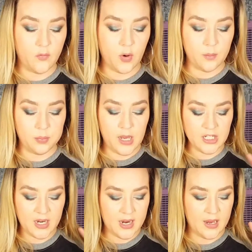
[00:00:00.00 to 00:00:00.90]
For
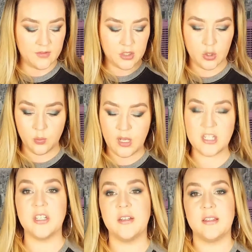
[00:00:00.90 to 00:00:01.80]
blush, I have 2
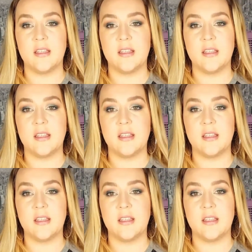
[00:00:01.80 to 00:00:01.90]
blushes